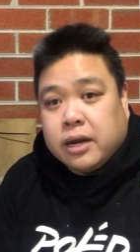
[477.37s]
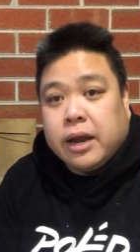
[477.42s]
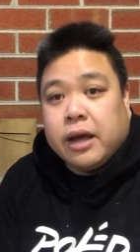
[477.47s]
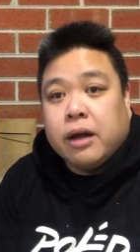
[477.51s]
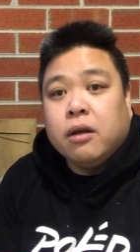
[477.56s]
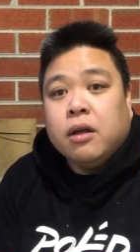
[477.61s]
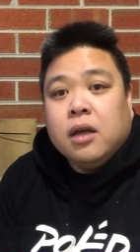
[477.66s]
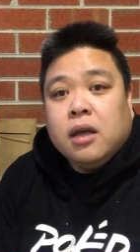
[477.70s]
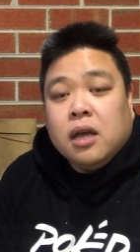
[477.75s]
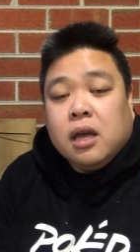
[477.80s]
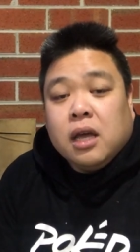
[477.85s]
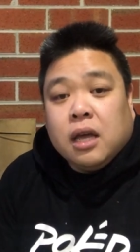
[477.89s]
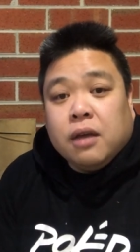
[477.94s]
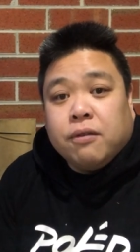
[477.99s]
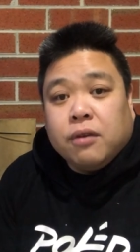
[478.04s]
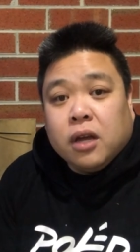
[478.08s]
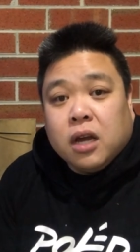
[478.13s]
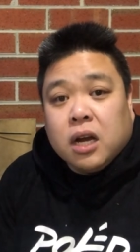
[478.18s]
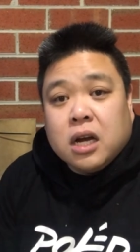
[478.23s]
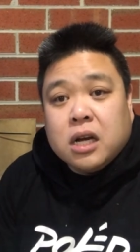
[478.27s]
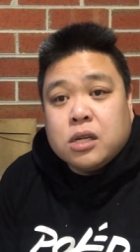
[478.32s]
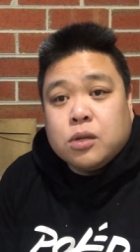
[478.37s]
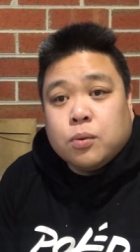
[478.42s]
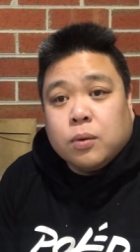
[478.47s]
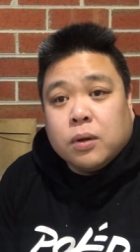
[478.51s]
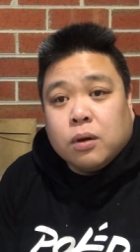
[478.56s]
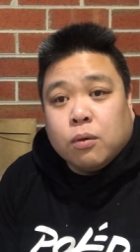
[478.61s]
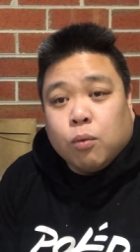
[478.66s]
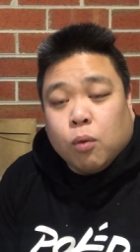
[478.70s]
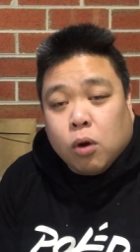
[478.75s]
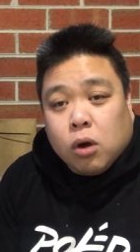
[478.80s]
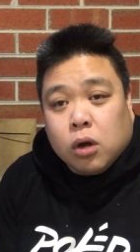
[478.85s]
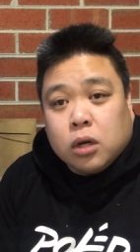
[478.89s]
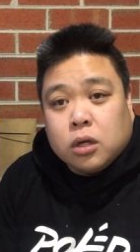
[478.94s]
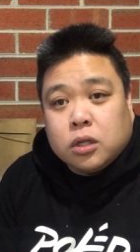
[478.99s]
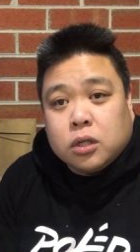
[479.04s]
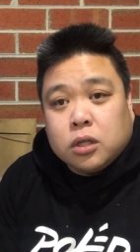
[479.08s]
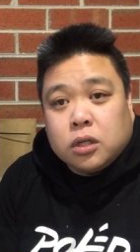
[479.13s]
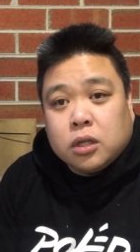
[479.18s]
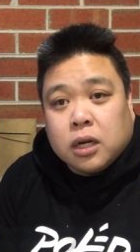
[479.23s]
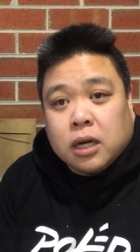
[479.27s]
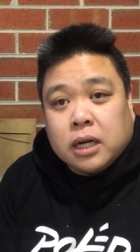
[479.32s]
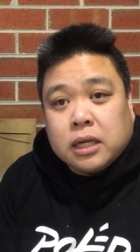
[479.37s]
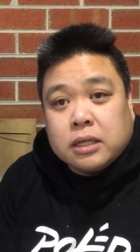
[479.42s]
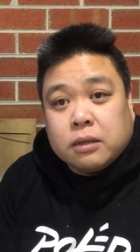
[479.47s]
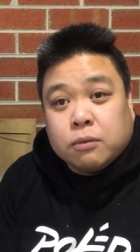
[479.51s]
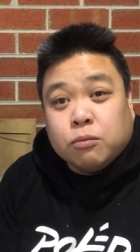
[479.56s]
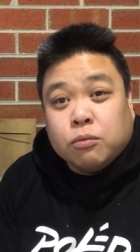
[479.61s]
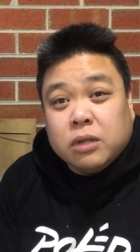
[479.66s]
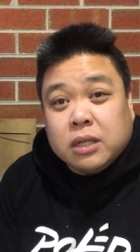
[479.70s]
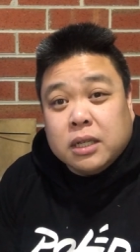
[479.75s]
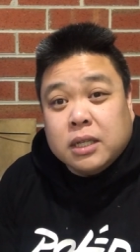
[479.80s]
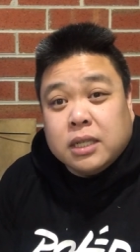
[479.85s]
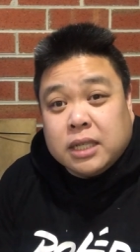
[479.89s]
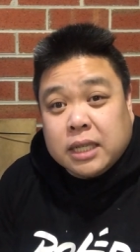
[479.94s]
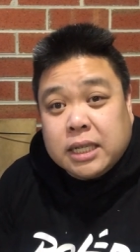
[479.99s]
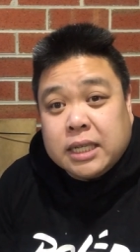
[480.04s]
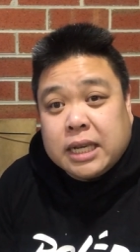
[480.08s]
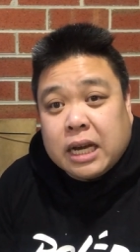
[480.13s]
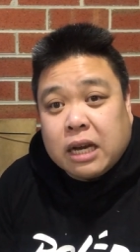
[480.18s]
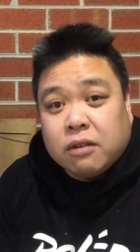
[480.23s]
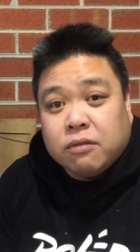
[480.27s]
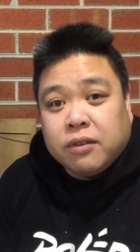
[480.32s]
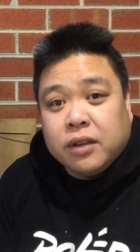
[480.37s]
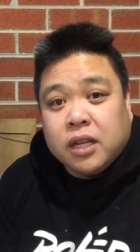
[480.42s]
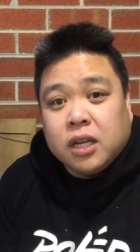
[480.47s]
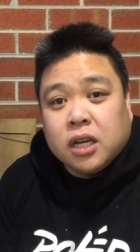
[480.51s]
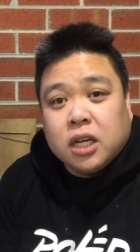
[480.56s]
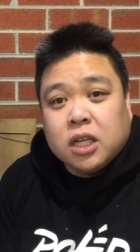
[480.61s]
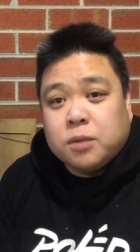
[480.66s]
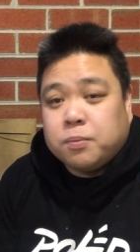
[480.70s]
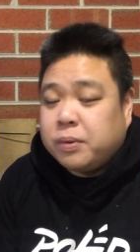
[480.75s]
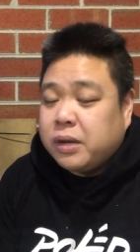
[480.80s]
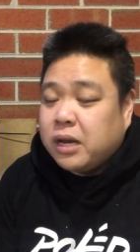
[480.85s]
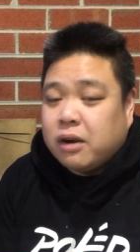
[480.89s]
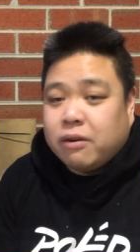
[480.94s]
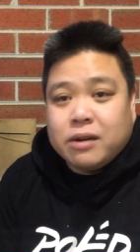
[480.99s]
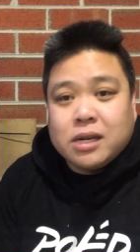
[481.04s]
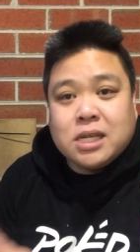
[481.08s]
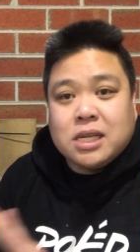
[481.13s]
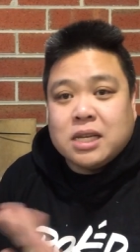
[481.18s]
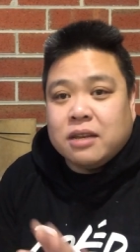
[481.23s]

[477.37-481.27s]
Now, if you guys want to watch some really detailed videos, BRS